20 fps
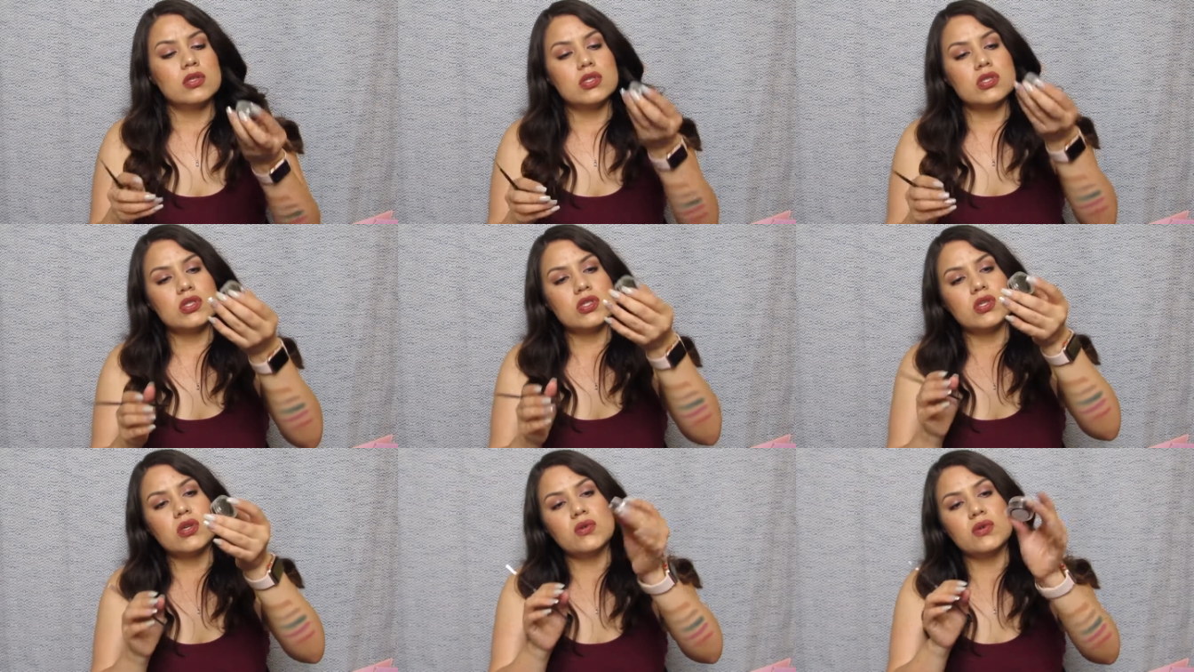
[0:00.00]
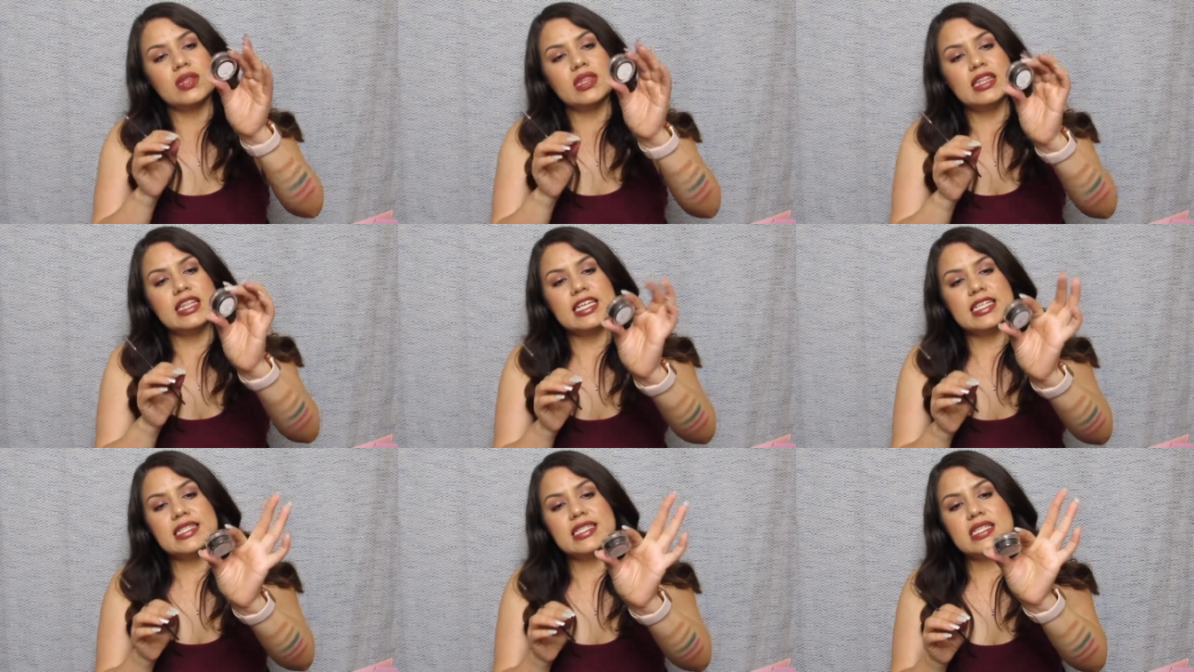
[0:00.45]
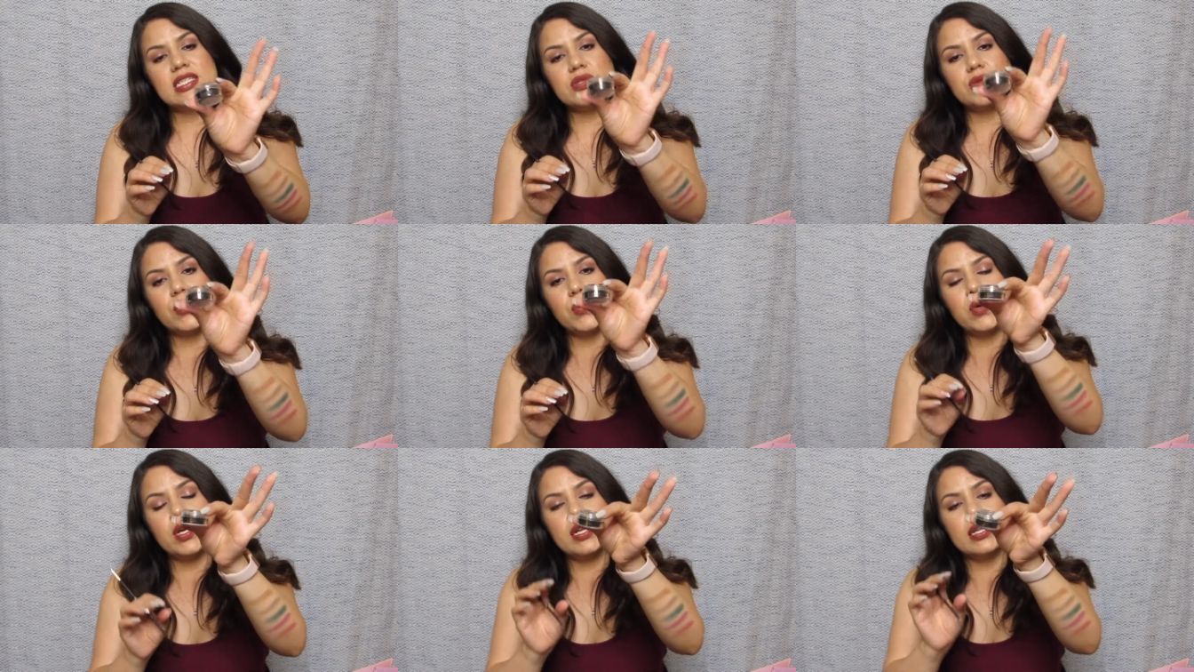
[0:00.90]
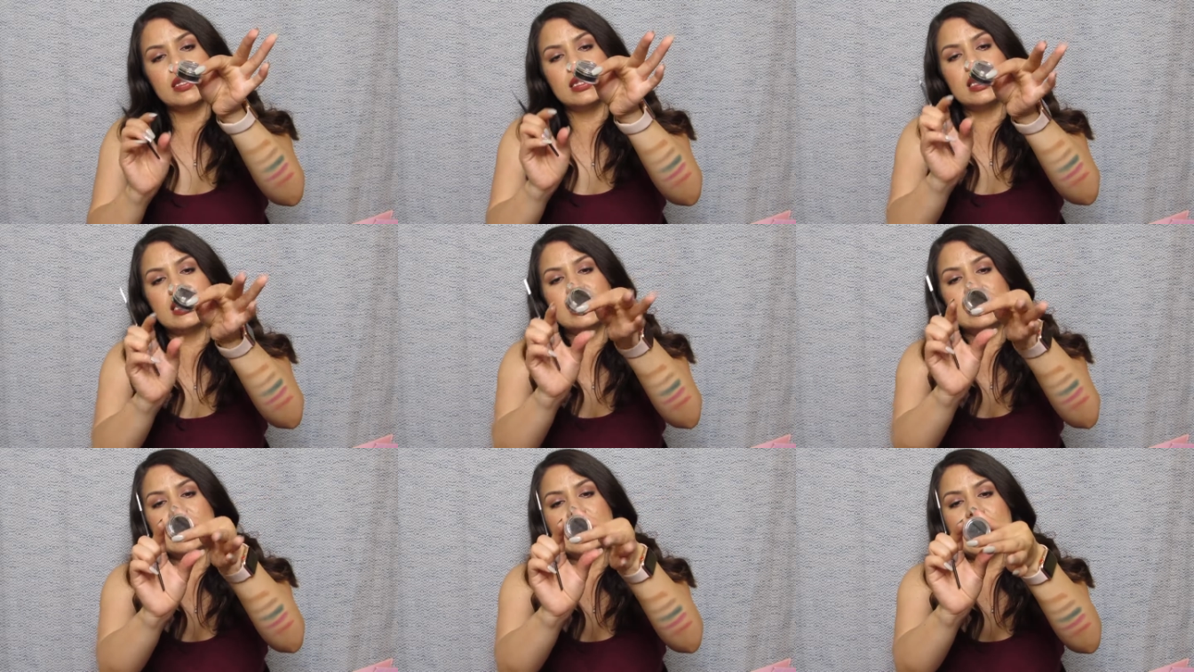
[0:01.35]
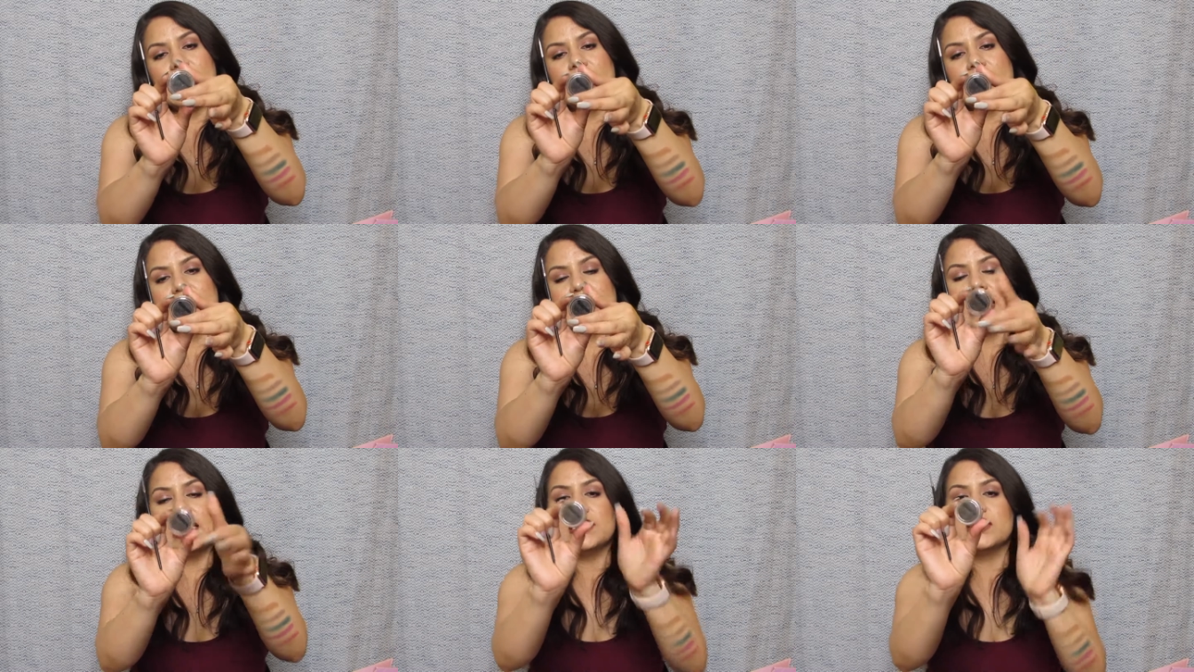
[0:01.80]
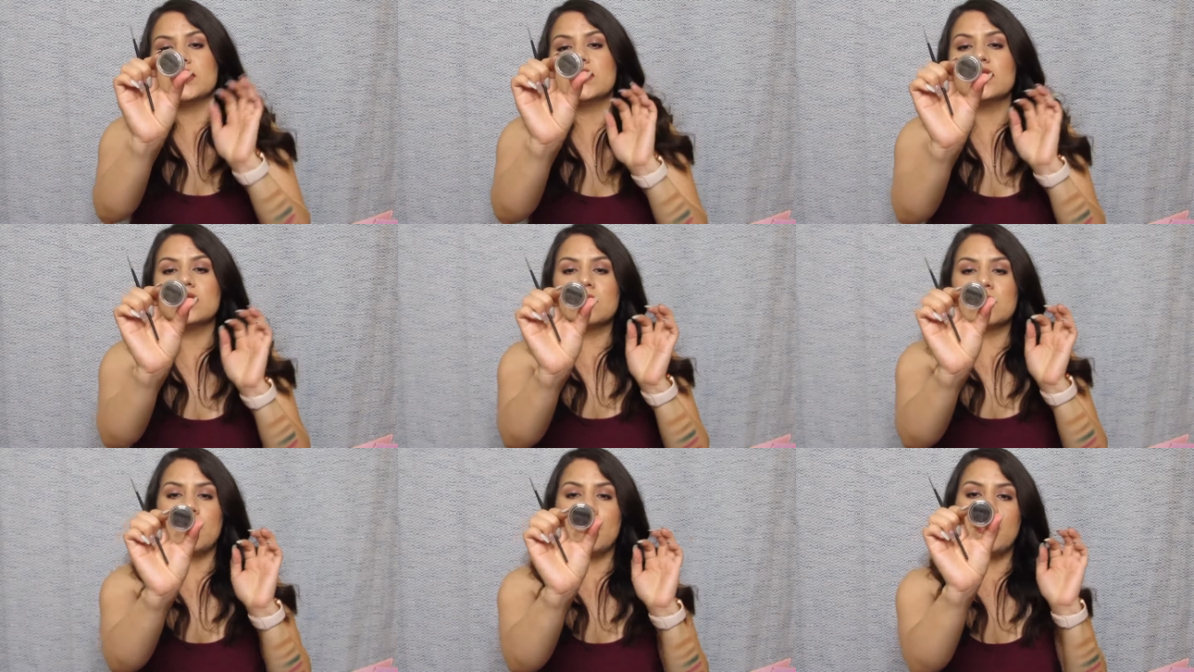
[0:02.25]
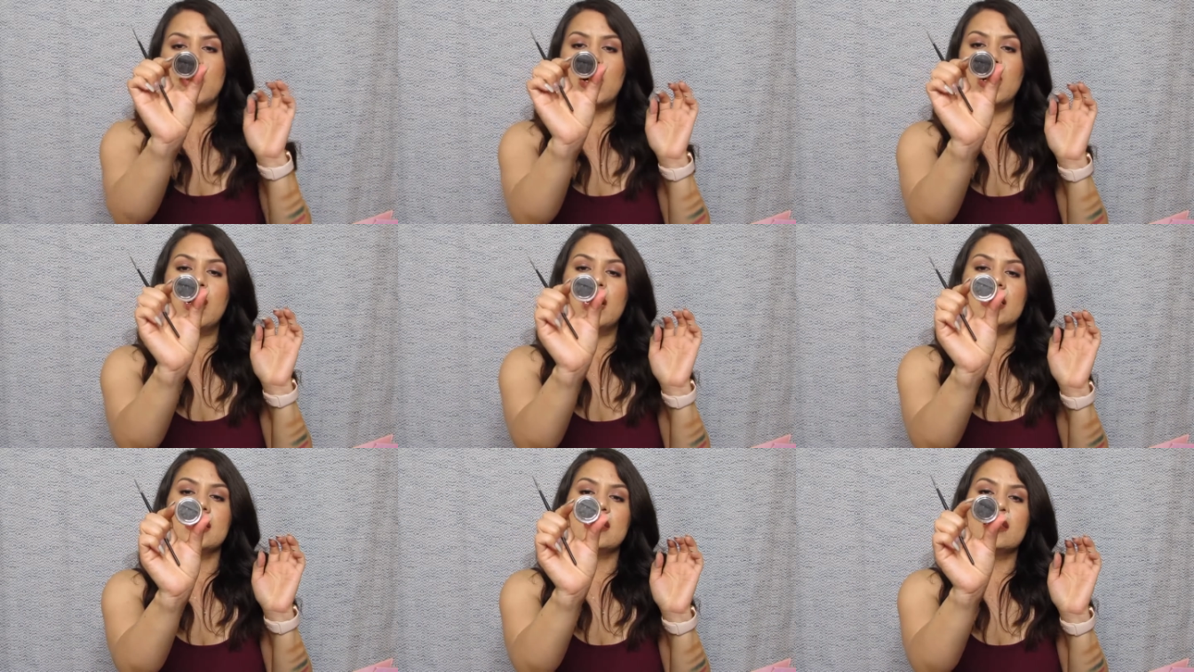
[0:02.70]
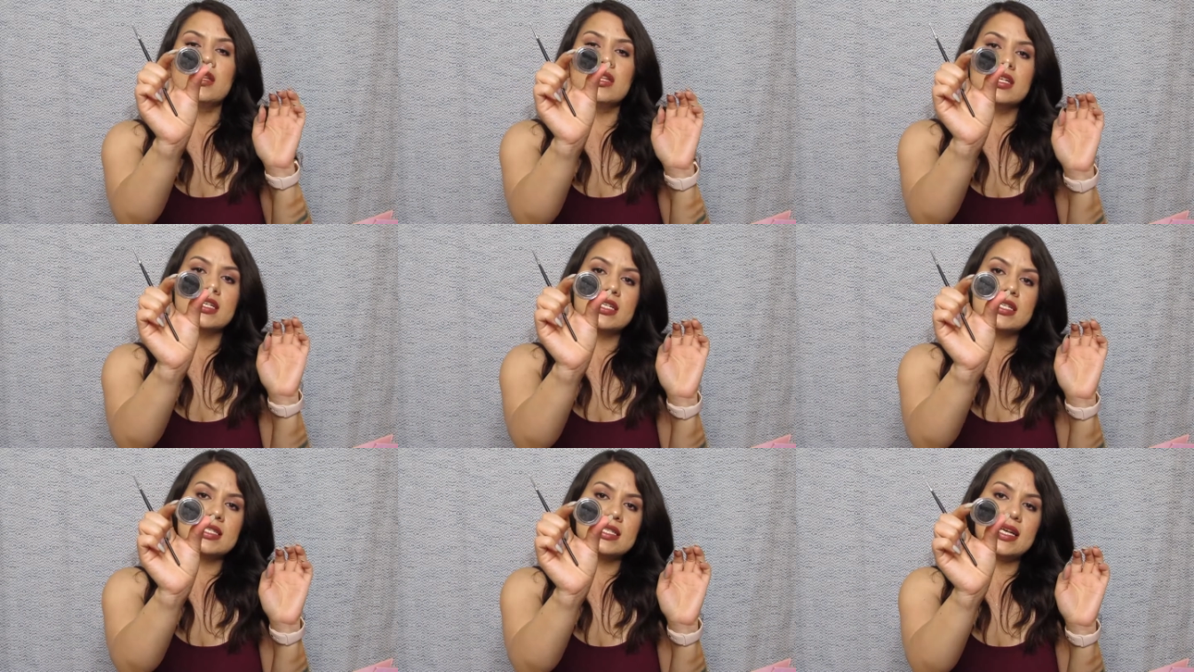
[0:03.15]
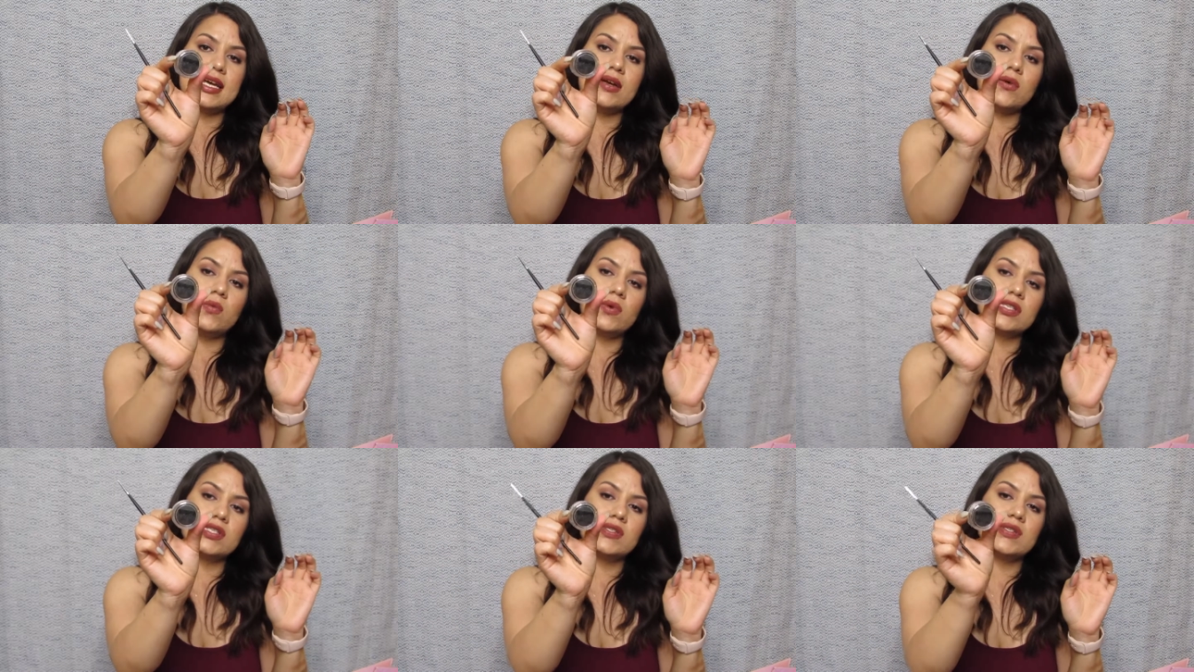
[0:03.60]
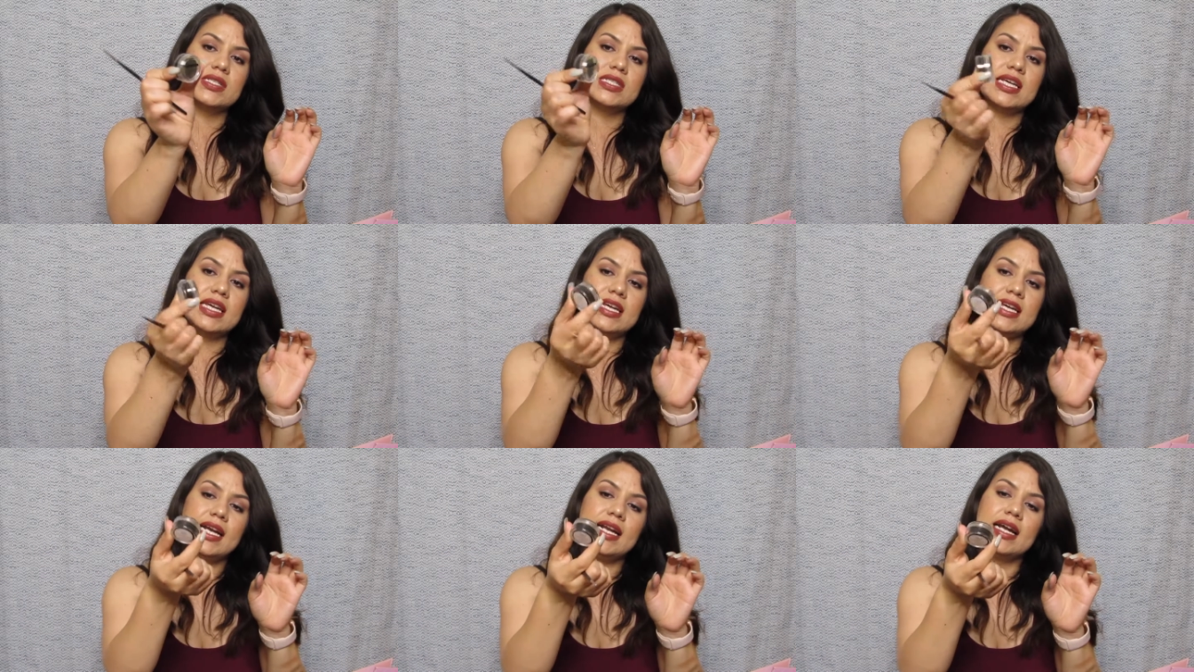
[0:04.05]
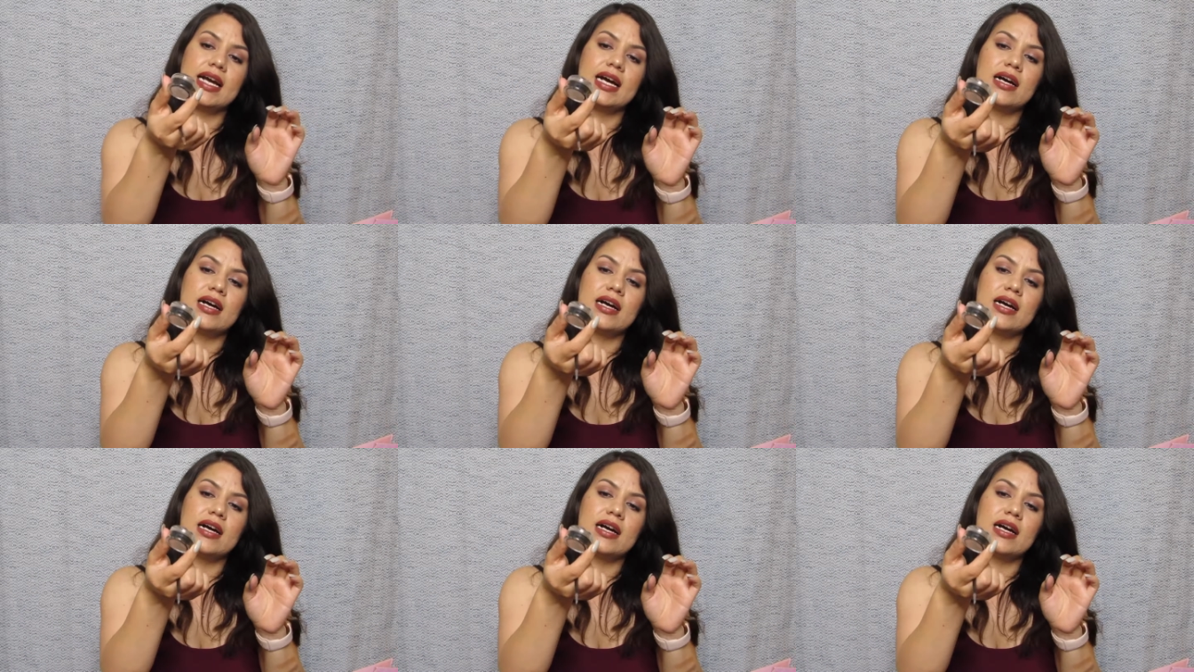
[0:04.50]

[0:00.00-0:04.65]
So this is what the eyeliner pod looks like once you take it